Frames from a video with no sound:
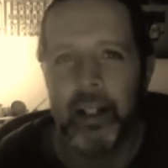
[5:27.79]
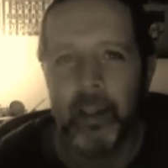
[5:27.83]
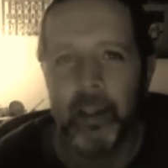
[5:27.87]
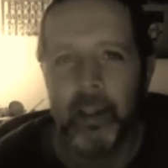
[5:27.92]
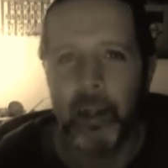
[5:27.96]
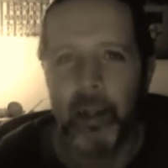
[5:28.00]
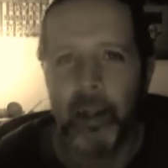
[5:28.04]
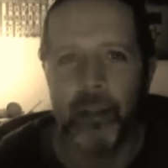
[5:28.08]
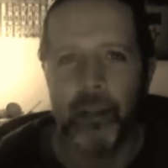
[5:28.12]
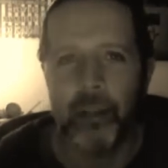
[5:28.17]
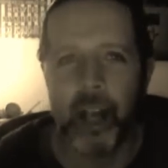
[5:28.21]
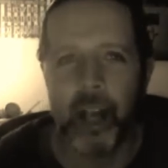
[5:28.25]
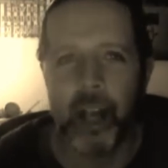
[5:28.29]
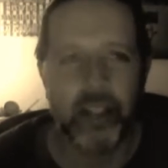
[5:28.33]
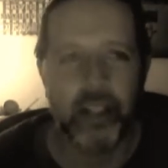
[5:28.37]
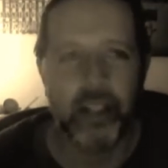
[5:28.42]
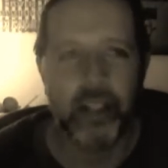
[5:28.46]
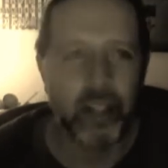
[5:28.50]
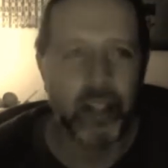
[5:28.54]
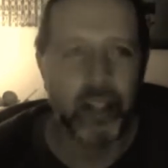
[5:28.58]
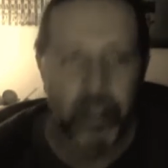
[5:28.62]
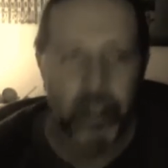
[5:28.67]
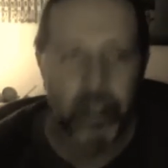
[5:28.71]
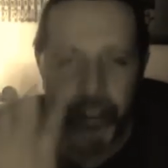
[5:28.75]
Michael
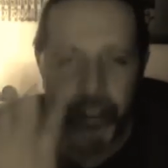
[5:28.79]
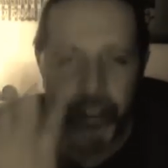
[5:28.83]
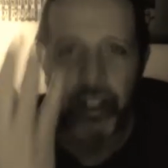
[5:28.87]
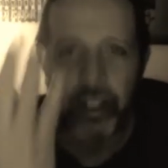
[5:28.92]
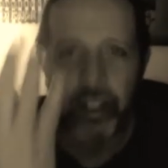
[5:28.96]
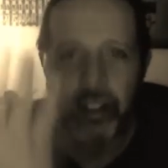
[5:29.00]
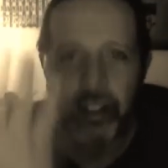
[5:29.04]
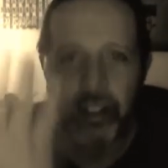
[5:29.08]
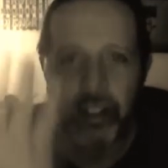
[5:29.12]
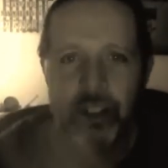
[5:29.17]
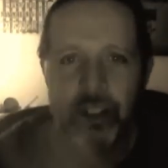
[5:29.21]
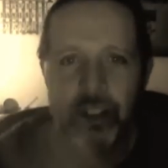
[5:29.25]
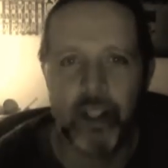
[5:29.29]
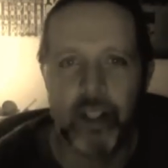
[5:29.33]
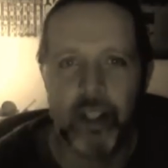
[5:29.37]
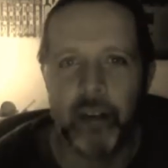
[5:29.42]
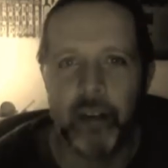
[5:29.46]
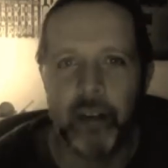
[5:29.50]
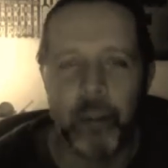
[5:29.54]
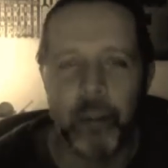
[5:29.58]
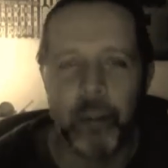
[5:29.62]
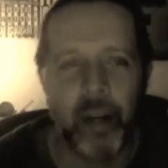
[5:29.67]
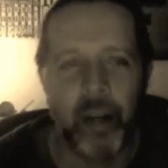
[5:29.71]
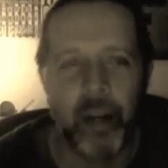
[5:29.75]
Jackson, and stick this glove
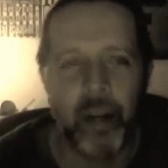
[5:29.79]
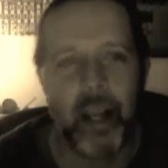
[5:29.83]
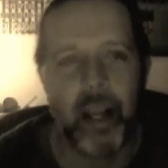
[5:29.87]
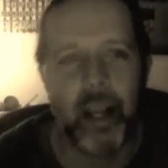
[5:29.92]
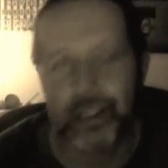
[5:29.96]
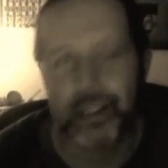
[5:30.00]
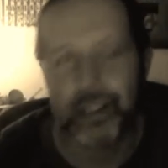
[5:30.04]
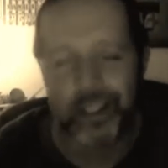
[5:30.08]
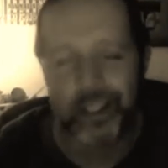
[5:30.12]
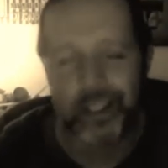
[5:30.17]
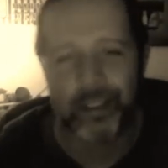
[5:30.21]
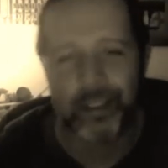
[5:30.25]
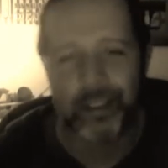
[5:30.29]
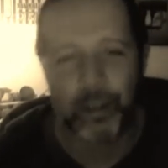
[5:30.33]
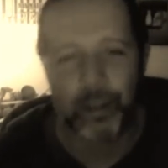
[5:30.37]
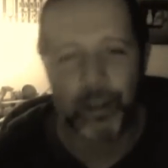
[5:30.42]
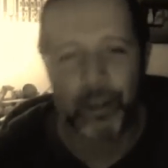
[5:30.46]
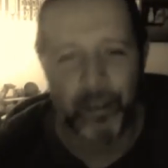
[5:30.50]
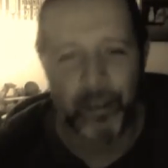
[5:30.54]
up your ass and that sort of